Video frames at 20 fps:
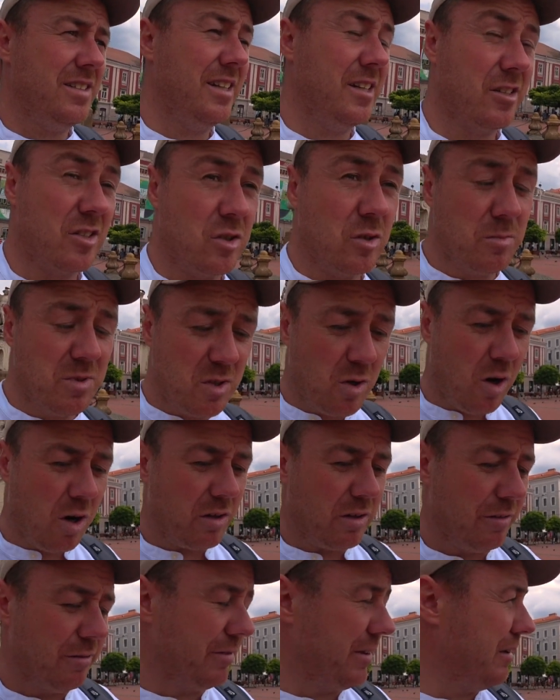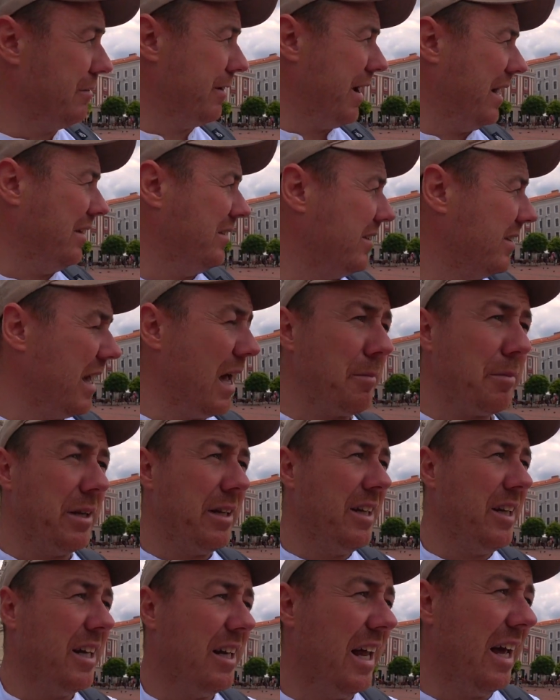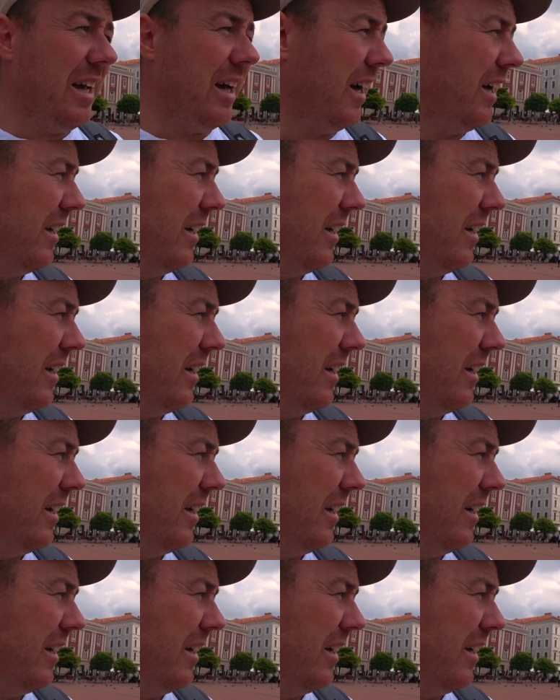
see there's some sort of event happening here later.